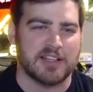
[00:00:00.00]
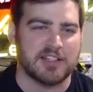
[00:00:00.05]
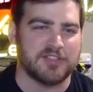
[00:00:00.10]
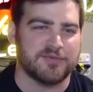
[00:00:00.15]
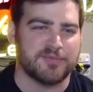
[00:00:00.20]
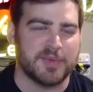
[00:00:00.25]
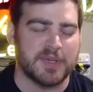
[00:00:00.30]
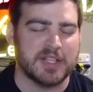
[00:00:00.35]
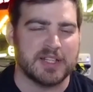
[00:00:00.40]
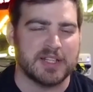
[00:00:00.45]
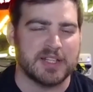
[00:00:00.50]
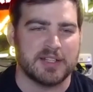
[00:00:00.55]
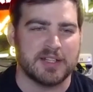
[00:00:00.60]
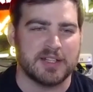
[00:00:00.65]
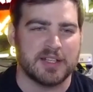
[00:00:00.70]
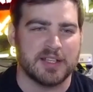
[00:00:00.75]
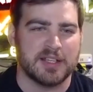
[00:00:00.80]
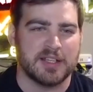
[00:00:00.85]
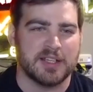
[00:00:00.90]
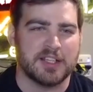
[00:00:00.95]
You've been
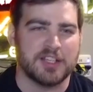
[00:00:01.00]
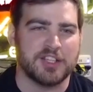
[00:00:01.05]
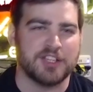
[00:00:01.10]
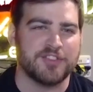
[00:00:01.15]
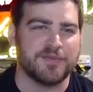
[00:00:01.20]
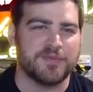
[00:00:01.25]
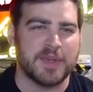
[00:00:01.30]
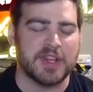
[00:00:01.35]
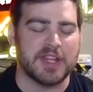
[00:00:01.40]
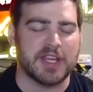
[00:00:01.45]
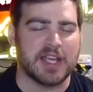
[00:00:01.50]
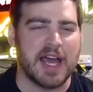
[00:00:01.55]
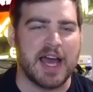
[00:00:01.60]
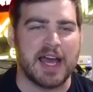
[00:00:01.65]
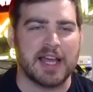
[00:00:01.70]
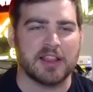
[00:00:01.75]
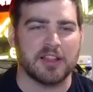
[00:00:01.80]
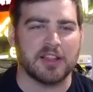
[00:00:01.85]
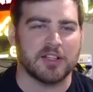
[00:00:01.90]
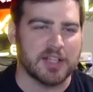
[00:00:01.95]
the
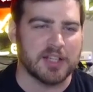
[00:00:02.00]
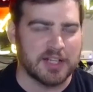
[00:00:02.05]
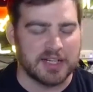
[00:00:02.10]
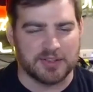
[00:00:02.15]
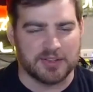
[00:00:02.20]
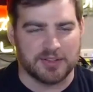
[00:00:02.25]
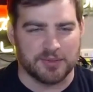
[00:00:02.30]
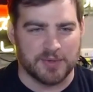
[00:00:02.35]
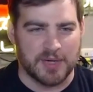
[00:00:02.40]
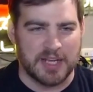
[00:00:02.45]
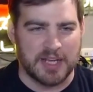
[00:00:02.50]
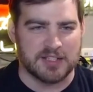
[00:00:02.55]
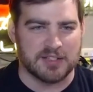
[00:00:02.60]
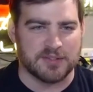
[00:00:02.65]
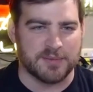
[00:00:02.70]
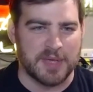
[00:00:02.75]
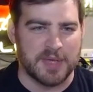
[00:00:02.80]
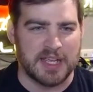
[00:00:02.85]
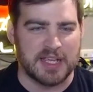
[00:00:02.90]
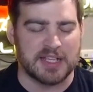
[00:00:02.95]
guy looking at the
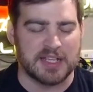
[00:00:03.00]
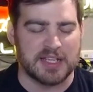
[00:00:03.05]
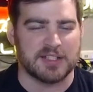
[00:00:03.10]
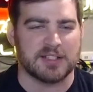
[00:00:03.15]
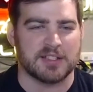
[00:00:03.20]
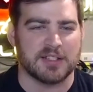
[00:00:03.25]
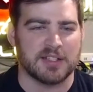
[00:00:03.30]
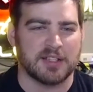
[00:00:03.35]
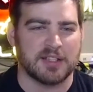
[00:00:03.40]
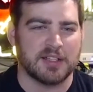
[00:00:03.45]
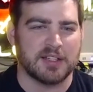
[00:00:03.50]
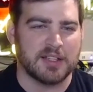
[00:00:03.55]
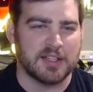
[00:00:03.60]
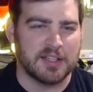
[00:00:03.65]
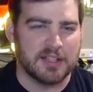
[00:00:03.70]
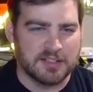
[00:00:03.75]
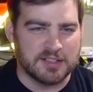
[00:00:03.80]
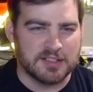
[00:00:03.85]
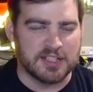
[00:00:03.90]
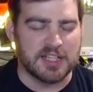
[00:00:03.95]
resumes,
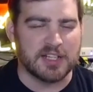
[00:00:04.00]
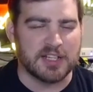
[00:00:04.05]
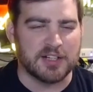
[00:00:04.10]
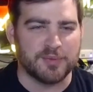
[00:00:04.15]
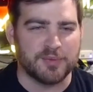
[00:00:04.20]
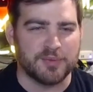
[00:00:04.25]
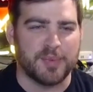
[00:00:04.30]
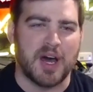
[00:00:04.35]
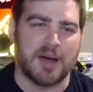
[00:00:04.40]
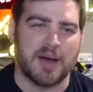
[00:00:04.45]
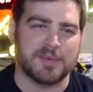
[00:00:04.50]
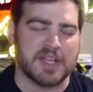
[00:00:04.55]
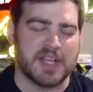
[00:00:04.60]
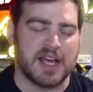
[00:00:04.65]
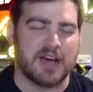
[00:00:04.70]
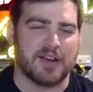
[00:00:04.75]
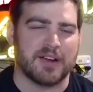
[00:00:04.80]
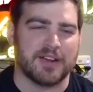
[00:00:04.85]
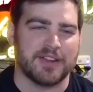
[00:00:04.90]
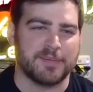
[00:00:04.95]
seeing who pops
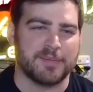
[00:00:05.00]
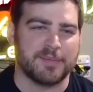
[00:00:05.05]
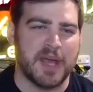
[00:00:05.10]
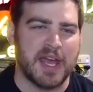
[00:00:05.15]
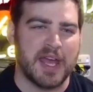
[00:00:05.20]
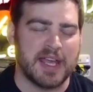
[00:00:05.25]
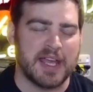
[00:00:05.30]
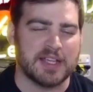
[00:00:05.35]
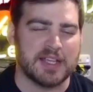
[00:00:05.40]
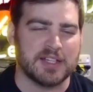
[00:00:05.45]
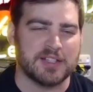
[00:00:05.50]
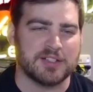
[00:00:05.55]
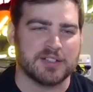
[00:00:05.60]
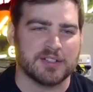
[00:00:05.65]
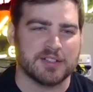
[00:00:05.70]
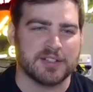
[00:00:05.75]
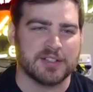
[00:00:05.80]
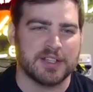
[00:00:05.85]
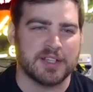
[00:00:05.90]
out on the page.